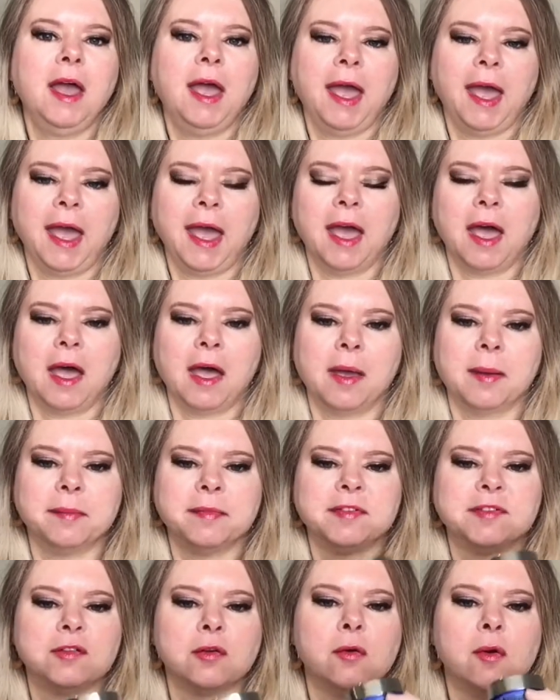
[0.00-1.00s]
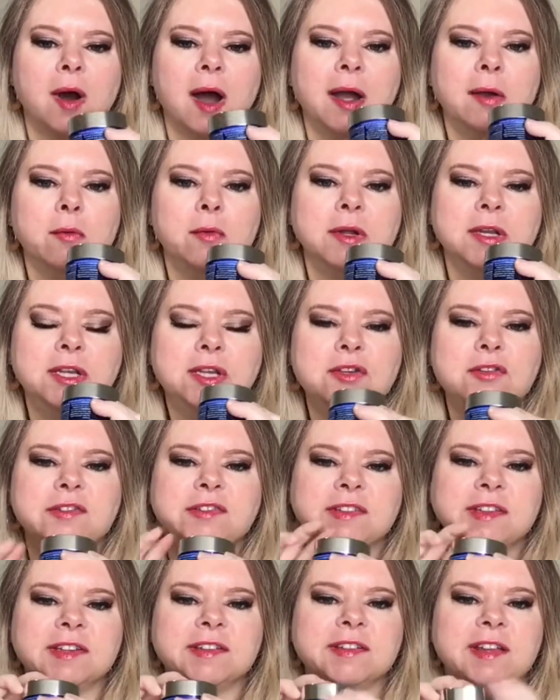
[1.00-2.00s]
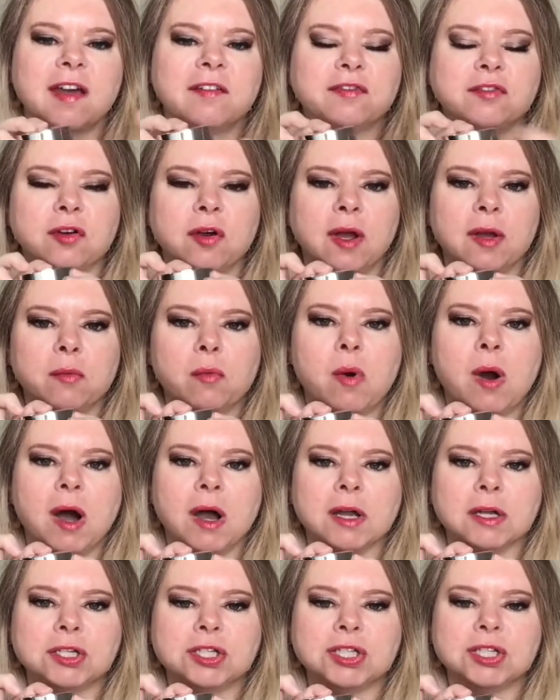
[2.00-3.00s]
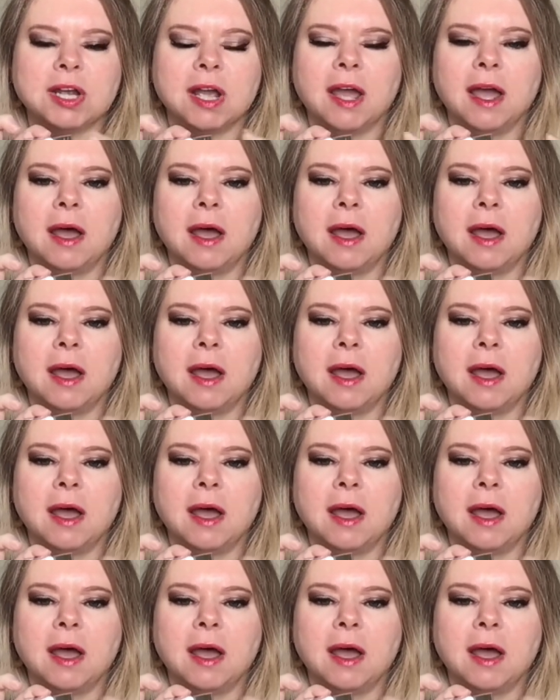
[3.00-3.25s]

um, so I would use this after I wash,